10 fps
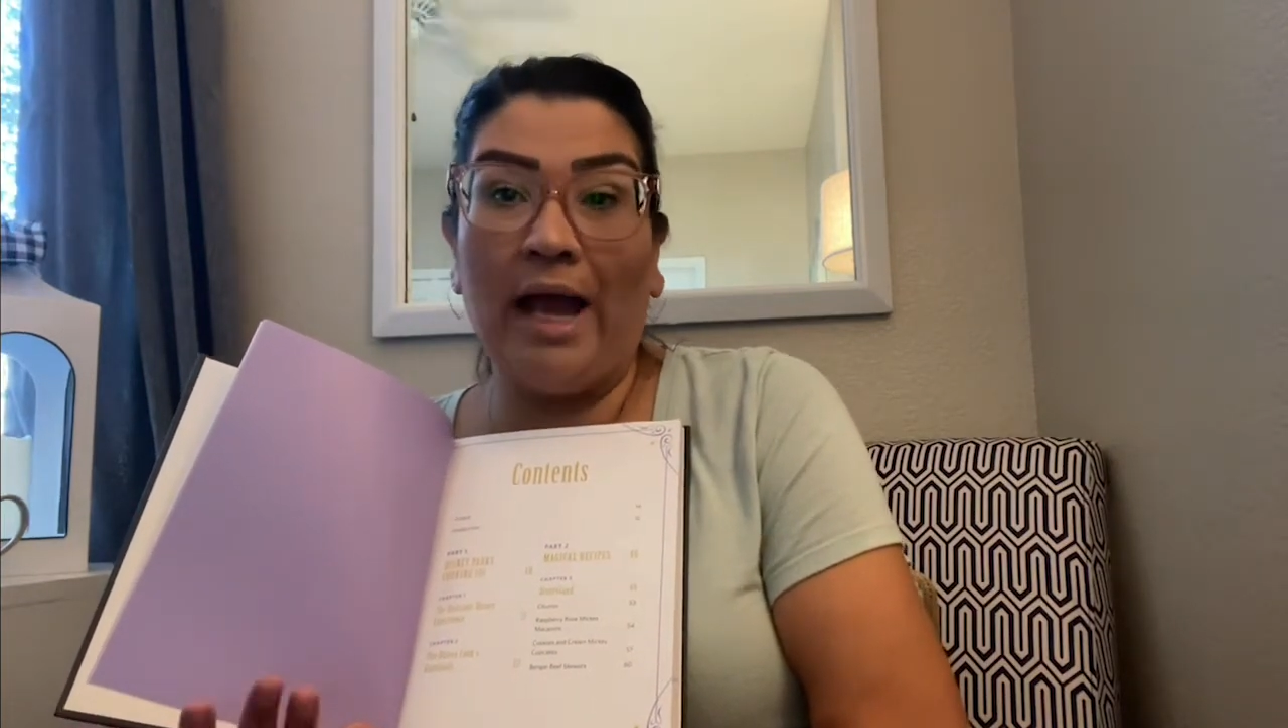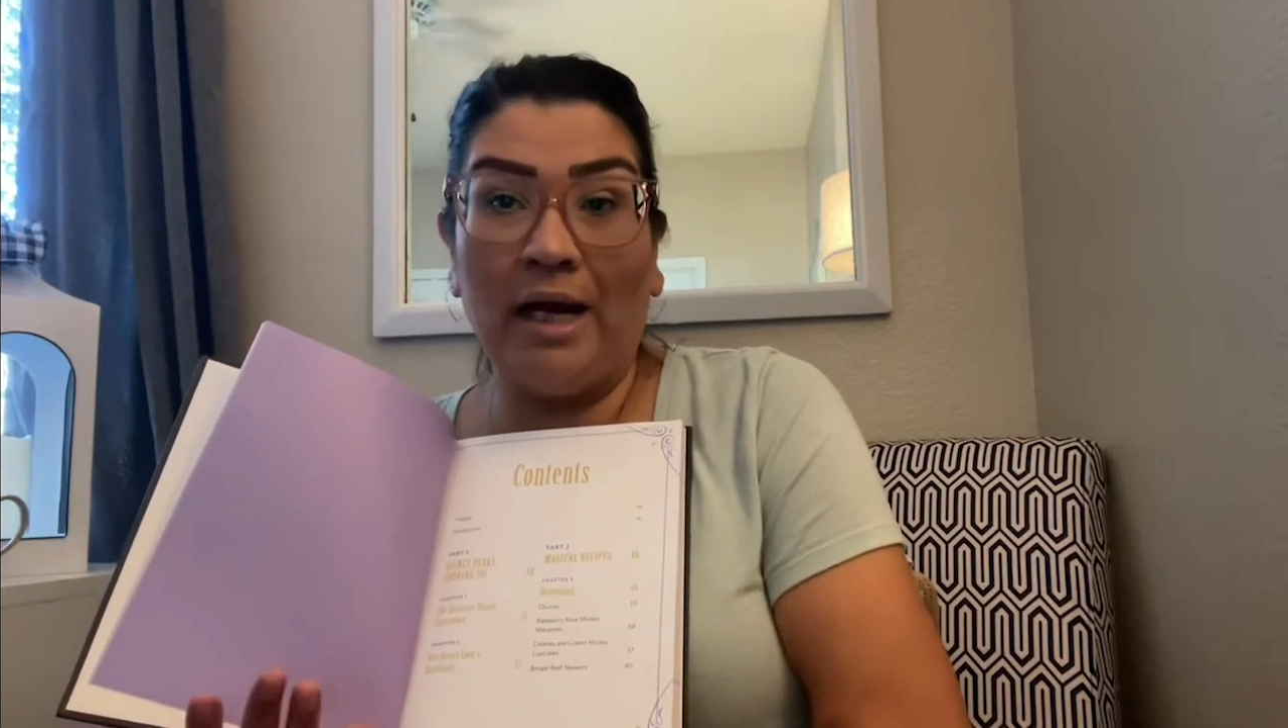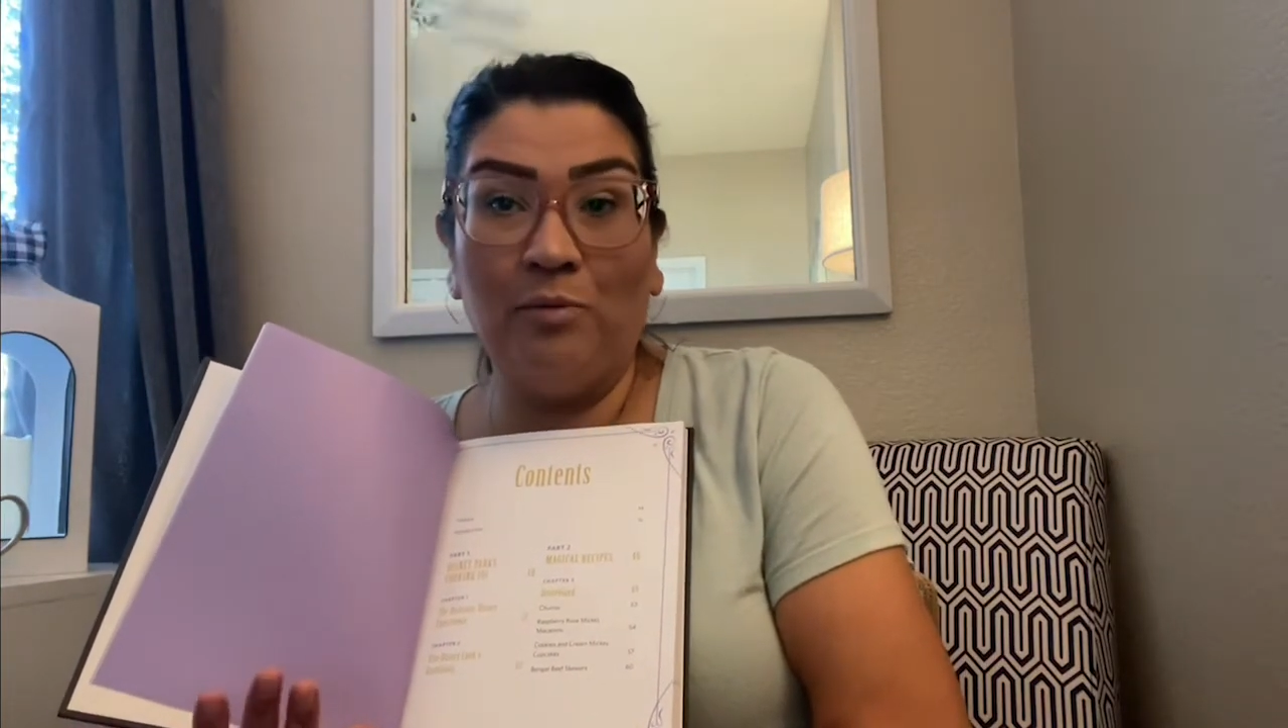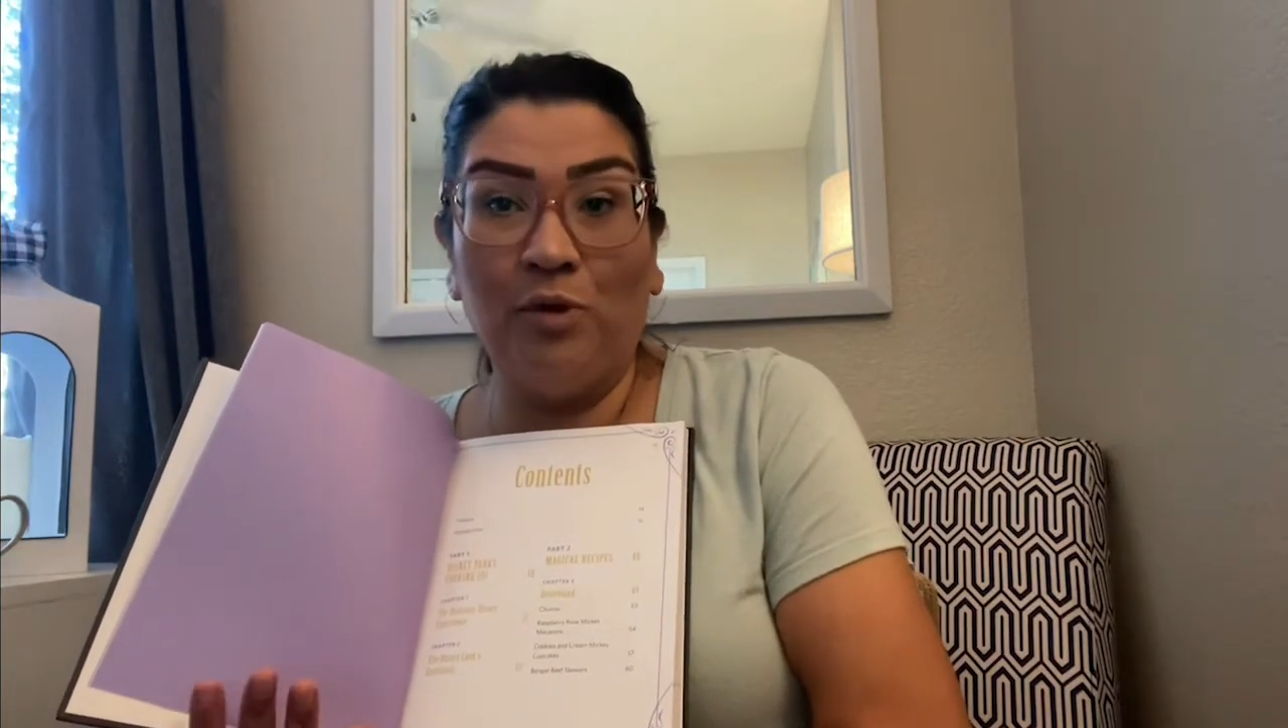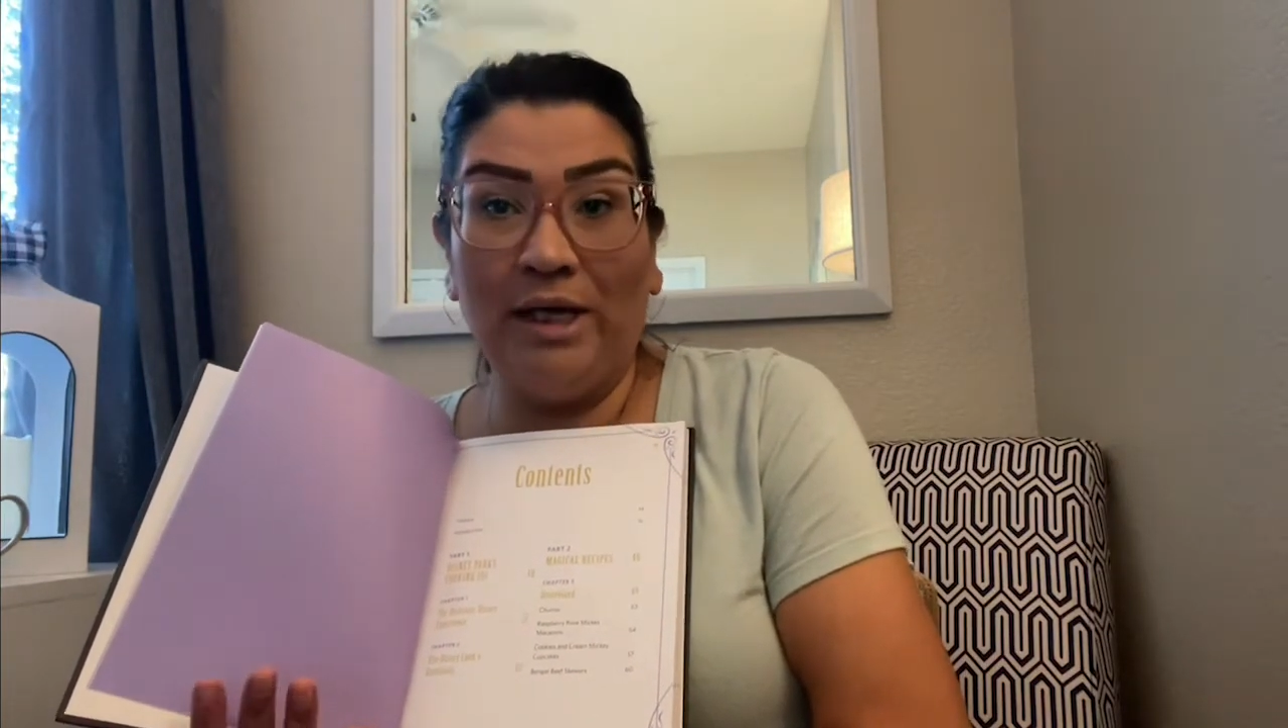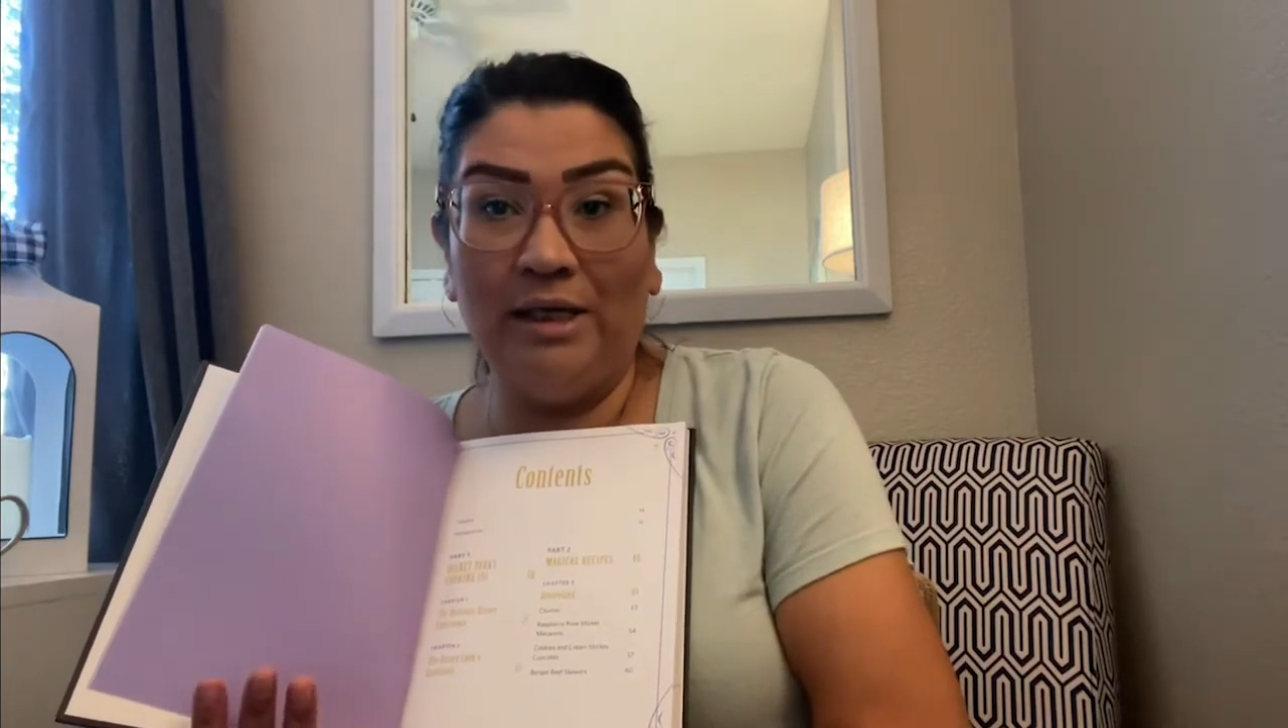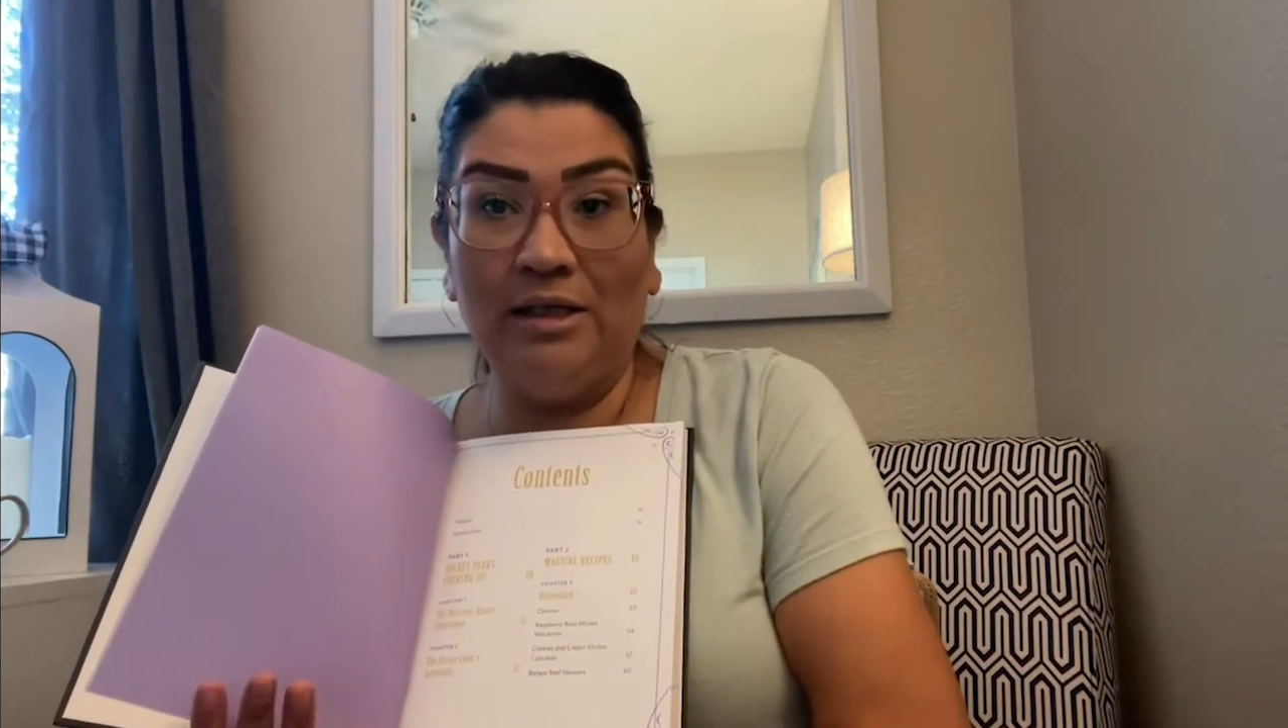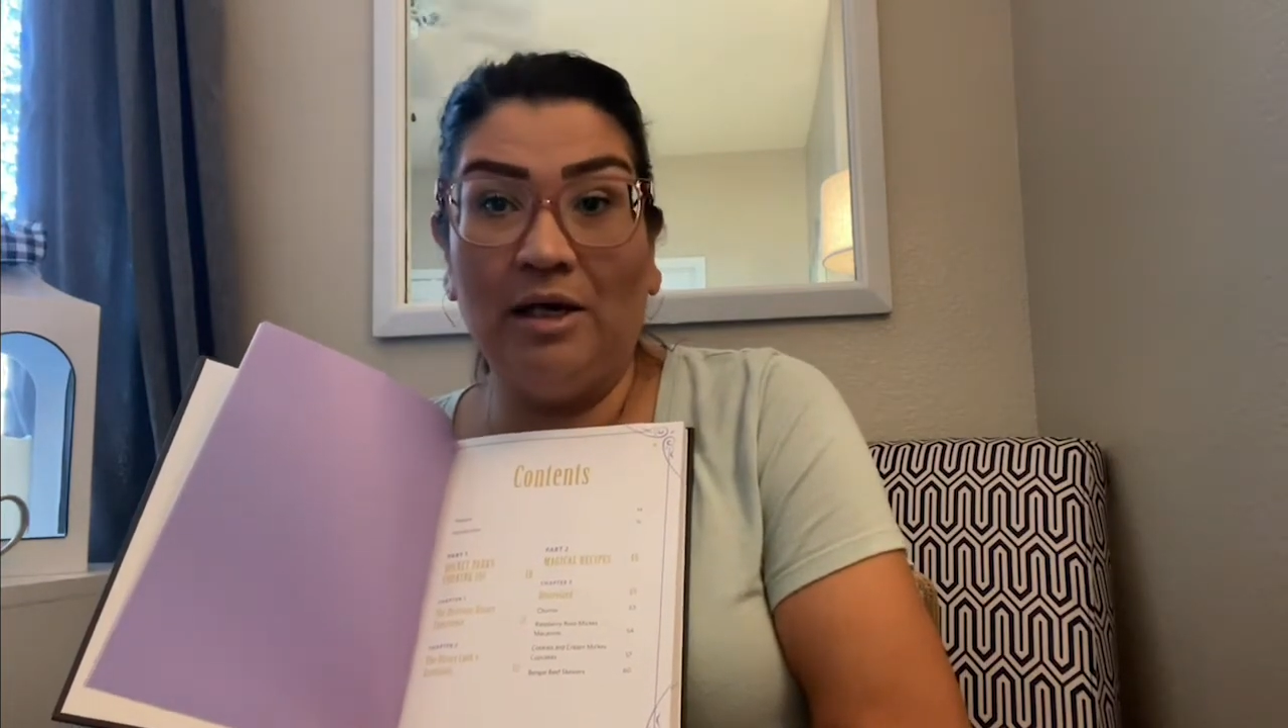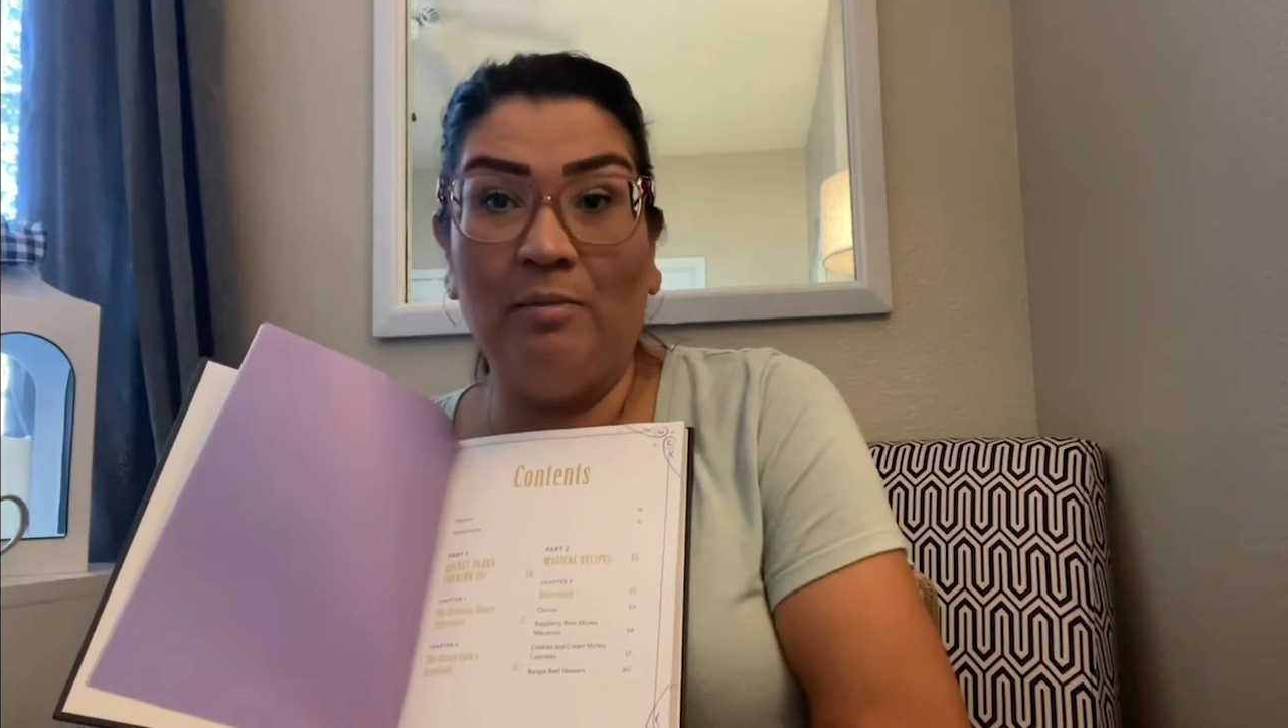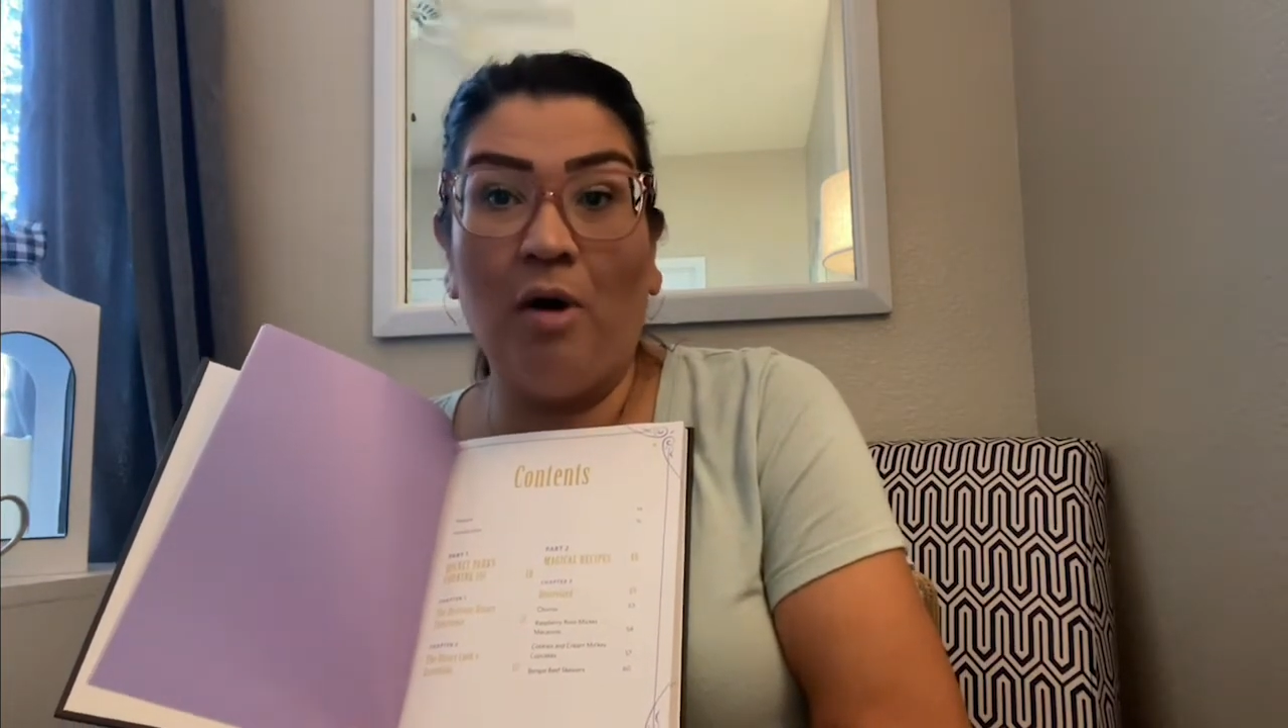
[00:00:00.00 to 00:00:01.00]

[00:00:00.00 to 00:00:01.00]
Animal Kingdom,